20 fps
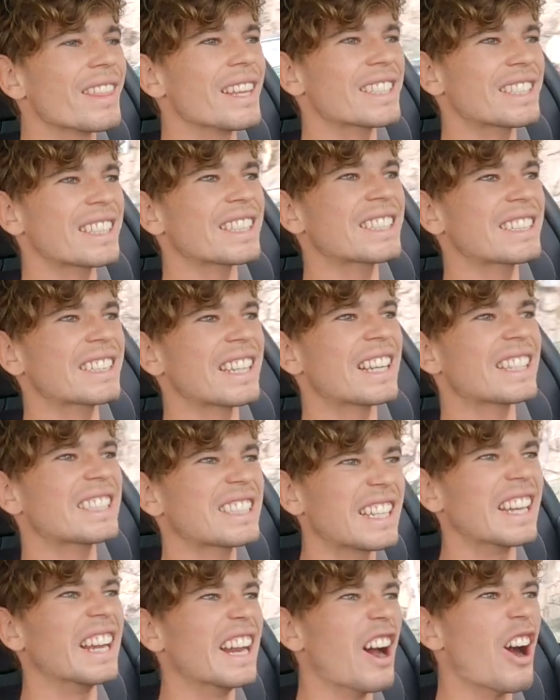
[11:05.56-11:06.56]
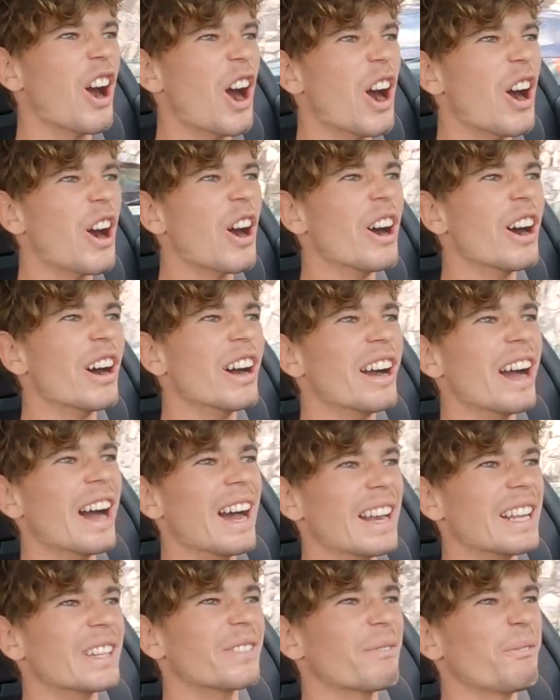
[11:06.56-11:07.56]
This is 60,
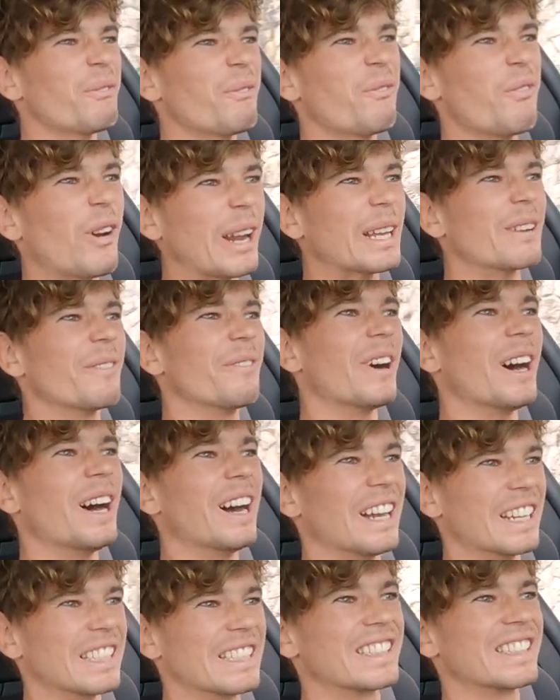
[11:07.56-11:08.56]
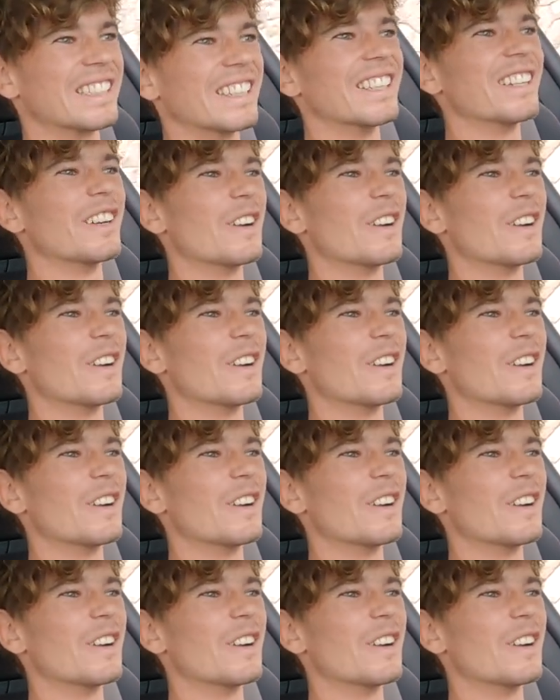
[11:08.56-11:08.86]
and it's freaking fast.